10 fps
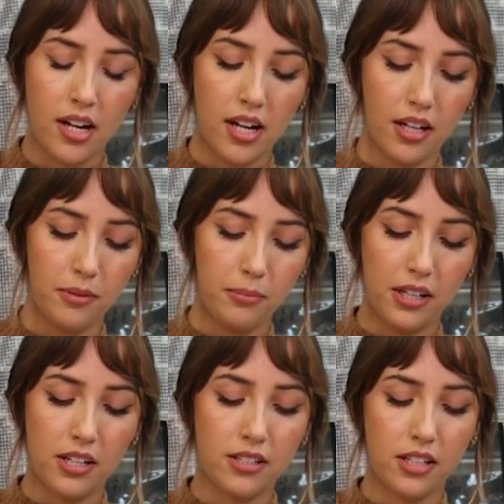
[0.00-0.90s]
because
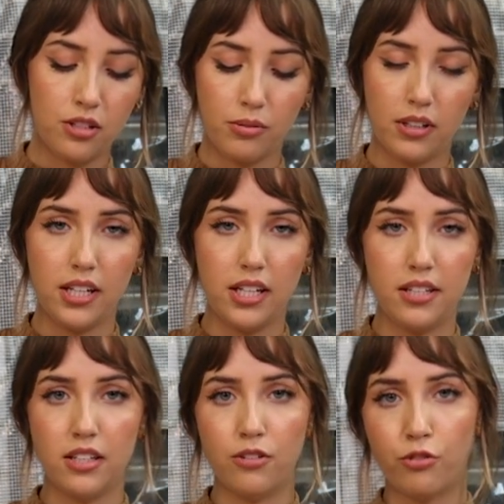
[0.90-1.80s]
it's really easy to
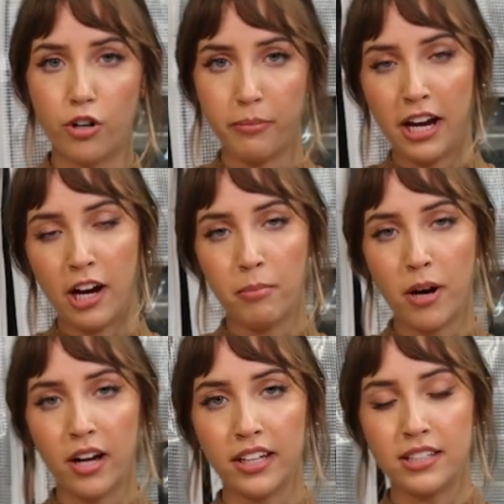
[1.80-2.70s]
form air
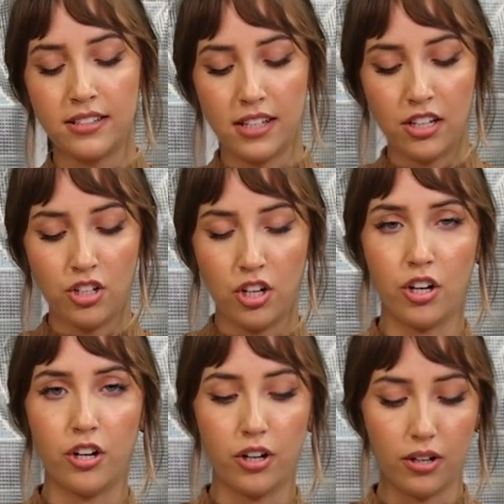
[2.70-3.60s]
pockets in your
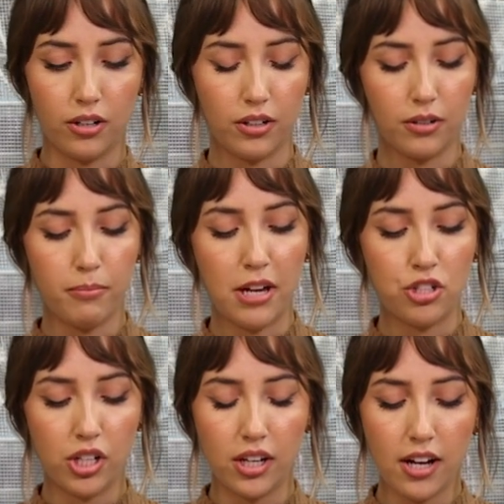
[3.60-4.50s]
measuring
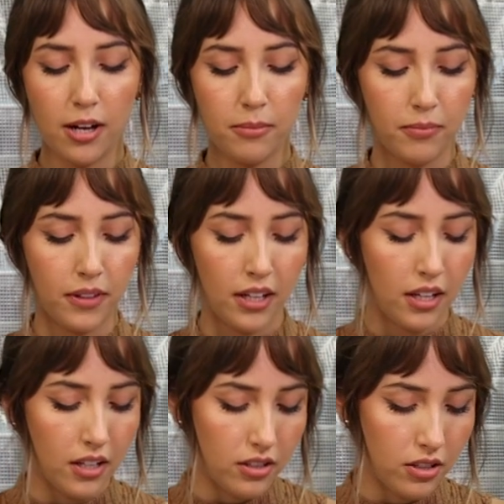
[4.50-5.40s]
cup.
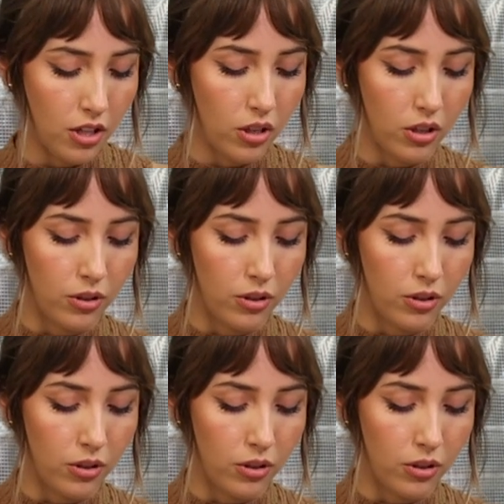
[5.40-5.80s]
So